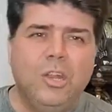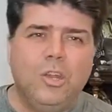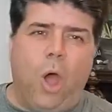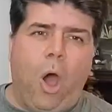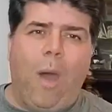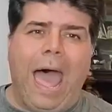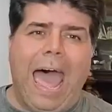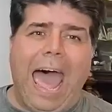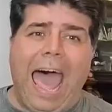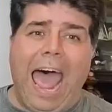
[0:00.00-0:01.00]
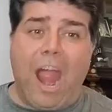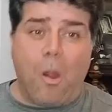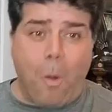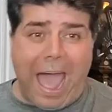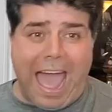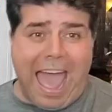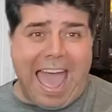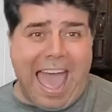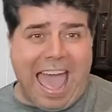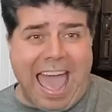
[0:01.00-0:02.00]
no hair
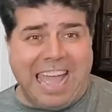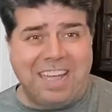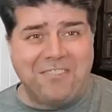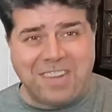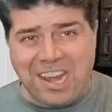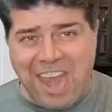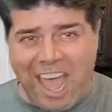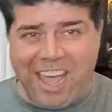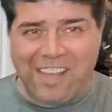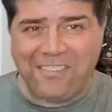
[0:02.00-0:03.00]
waved enough,